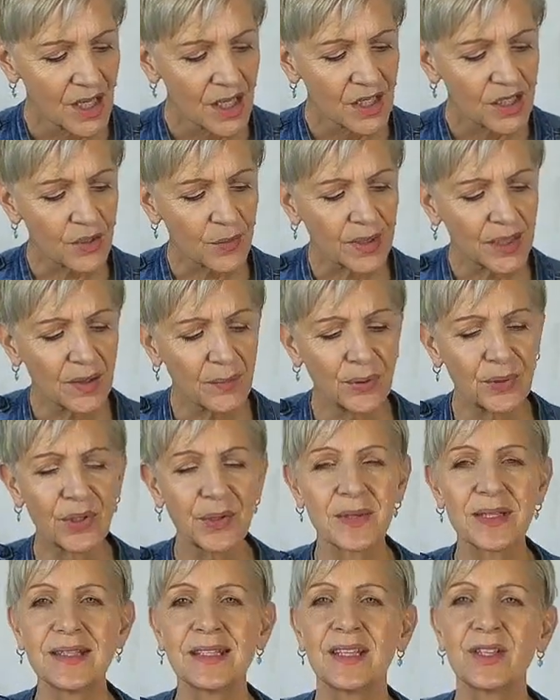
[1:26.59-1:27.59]
So we're going to pull
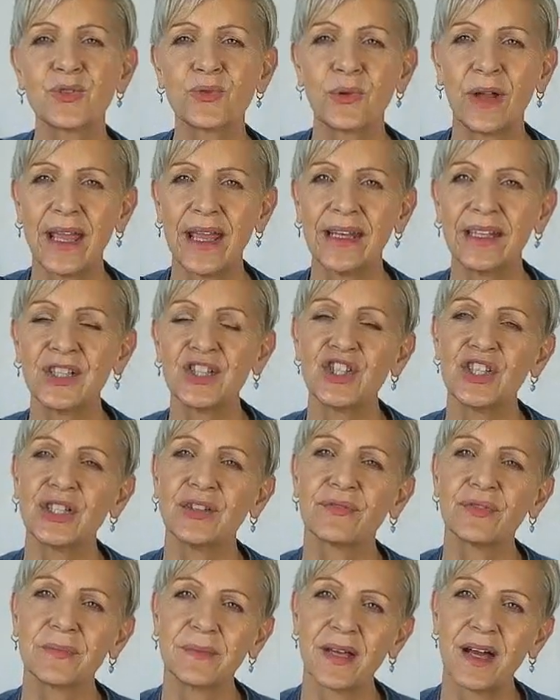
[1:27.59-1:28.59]
you a central energy
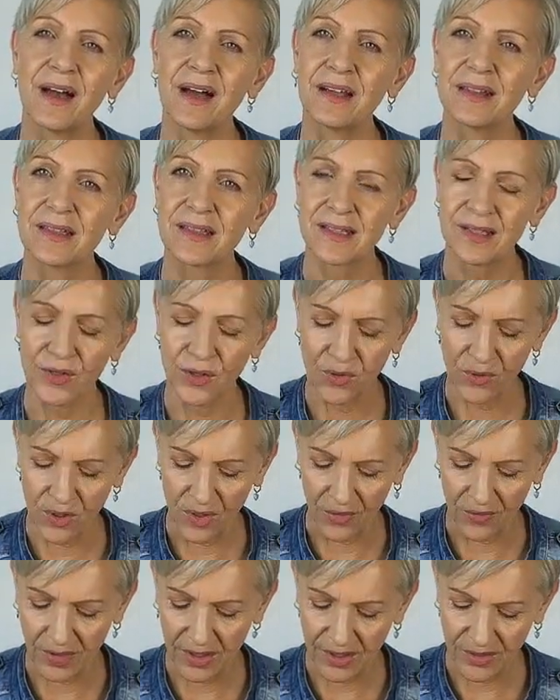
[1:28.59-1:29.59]
from the Heart and Soul
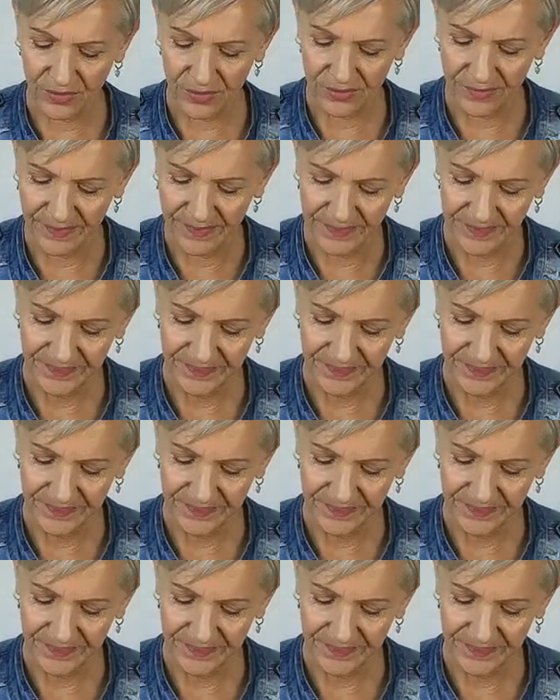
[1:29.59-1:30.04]
Oracle.